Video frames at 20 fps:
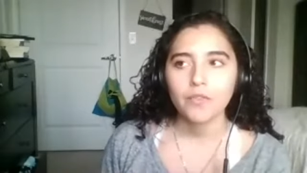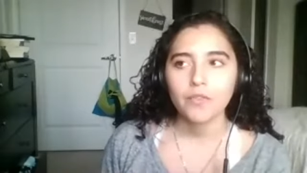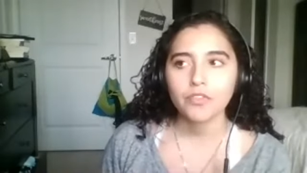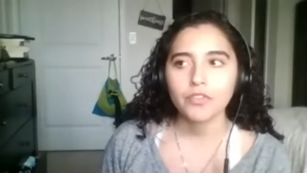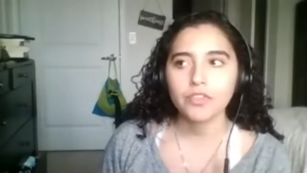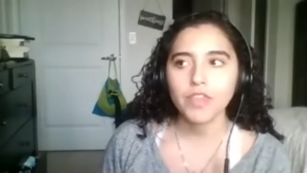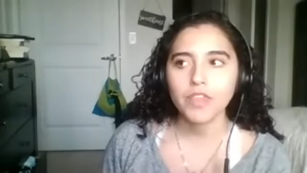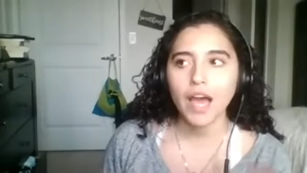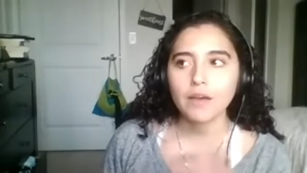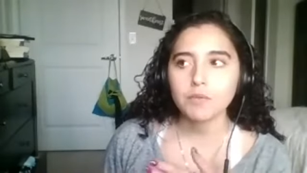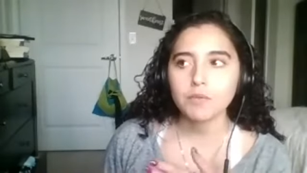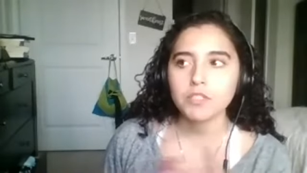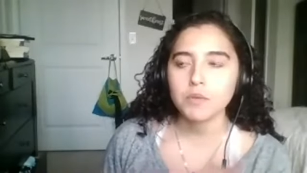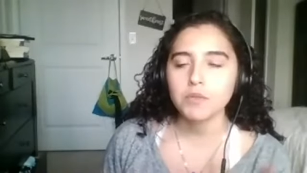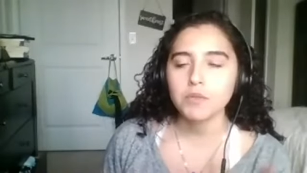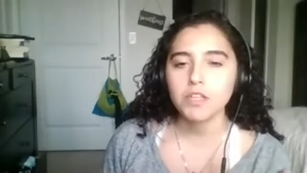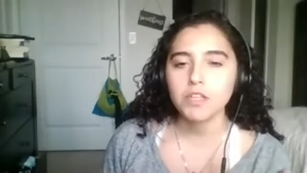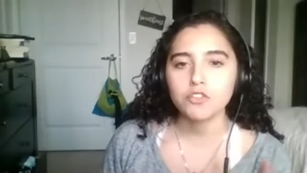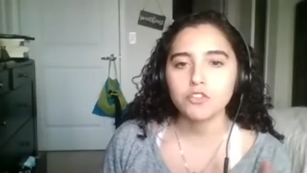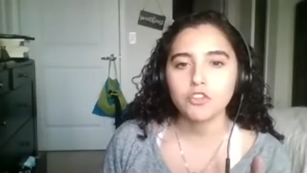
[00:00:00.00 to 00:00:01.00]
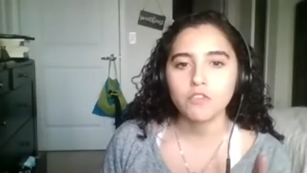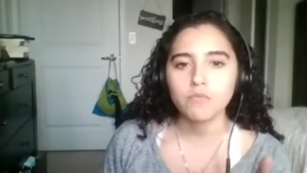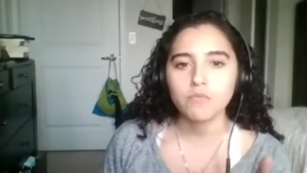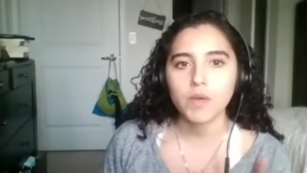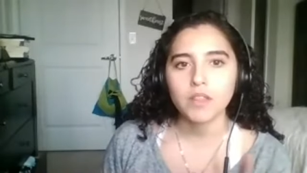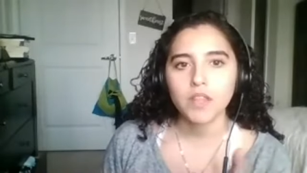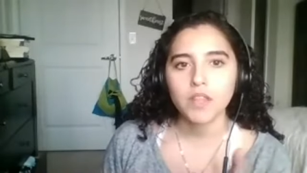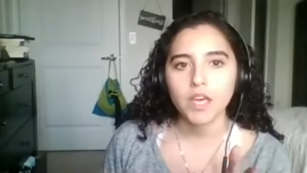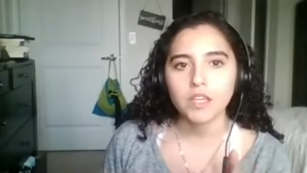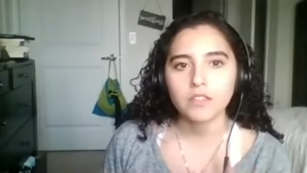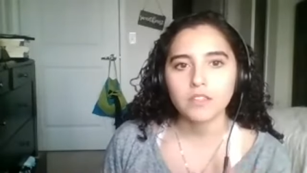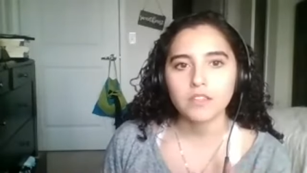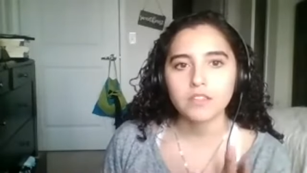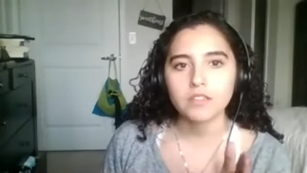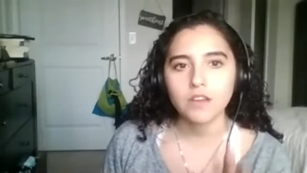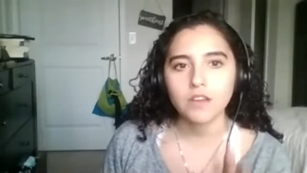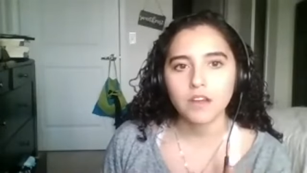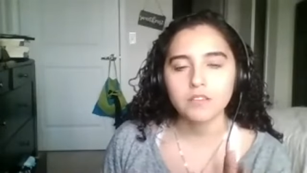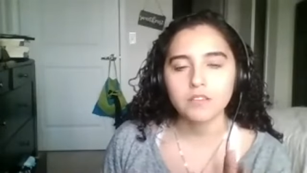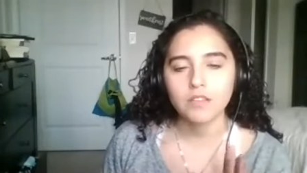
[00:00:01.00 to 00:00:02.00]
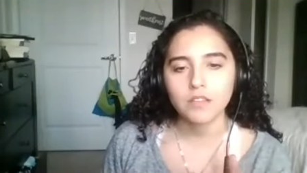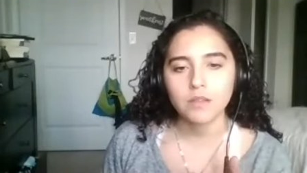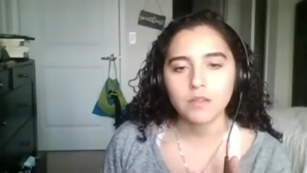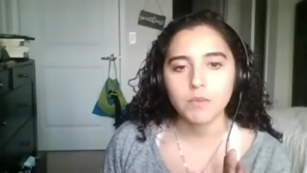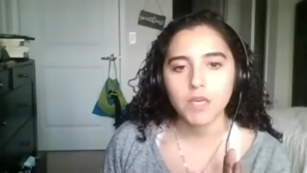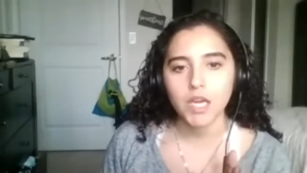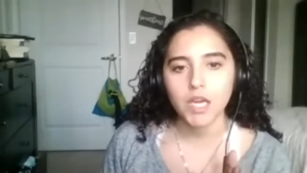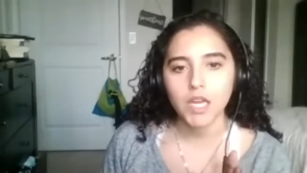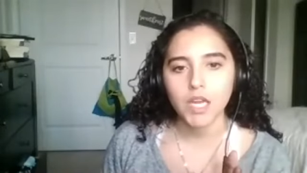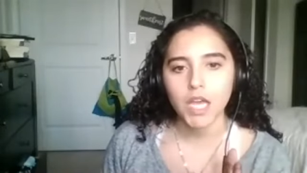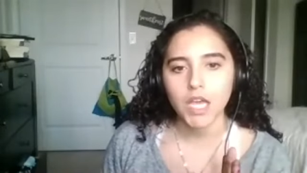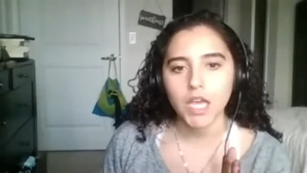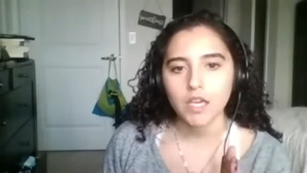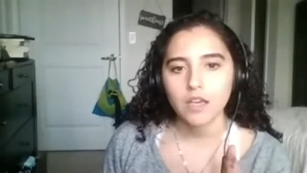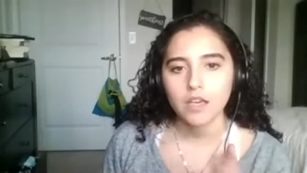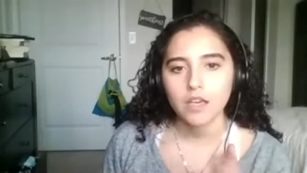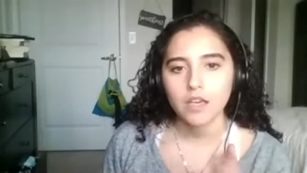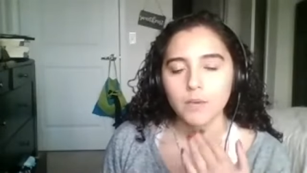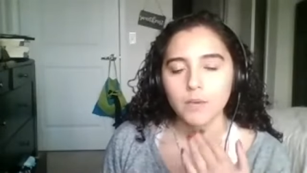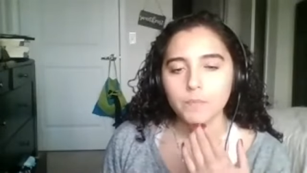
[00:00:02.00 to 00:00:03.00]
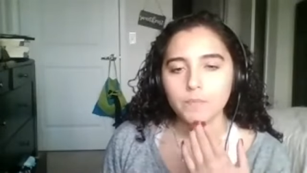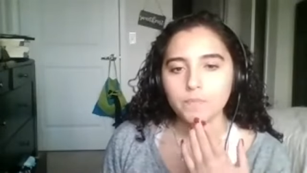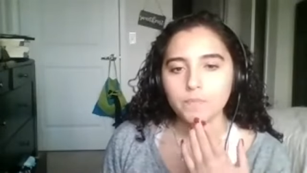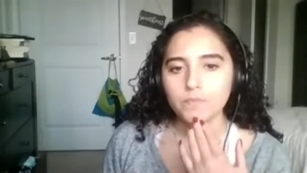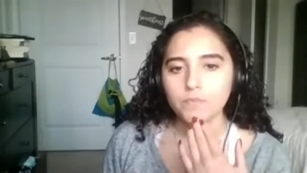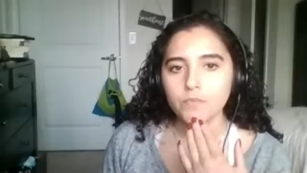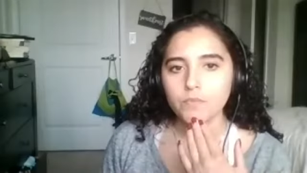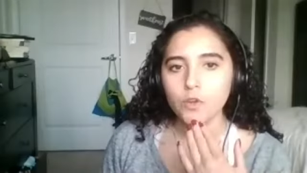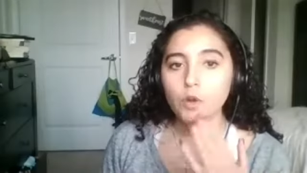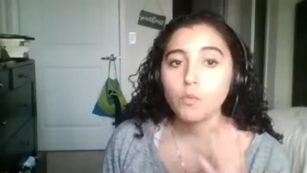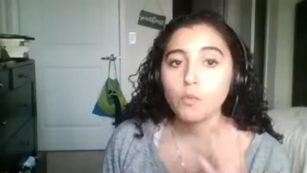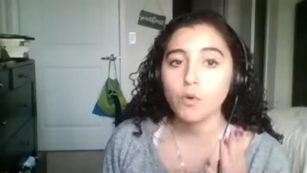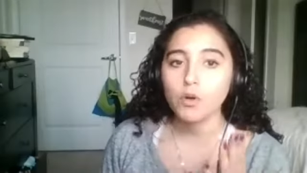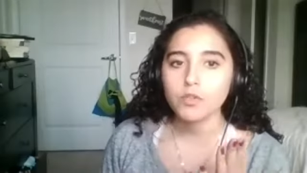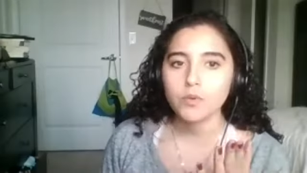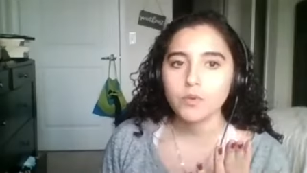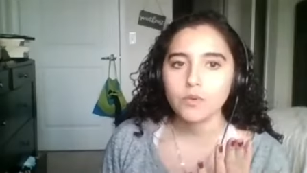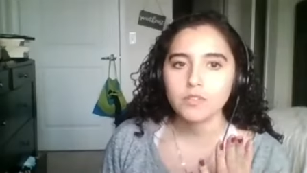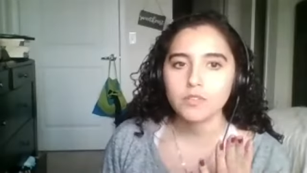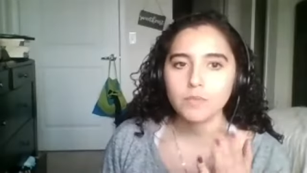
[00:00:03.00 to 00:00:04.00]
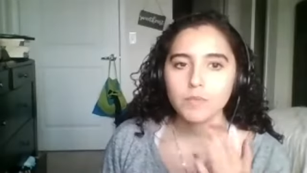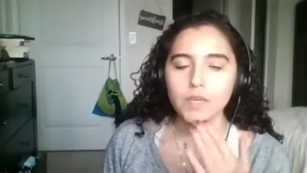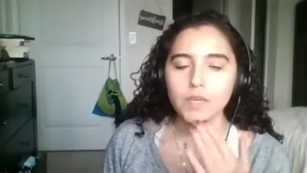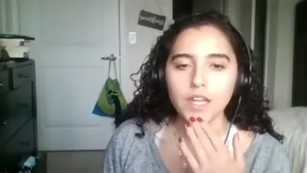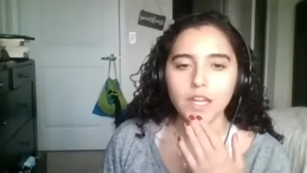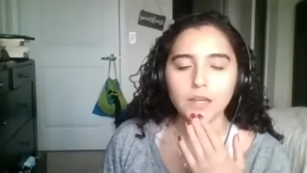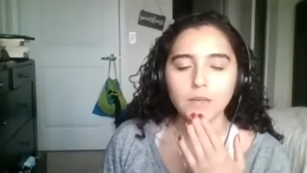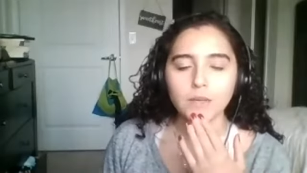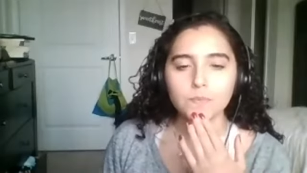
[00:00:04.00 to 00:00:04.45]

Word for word: that was something that should have been like discussed in the beginning or more yeah. towards the beginning.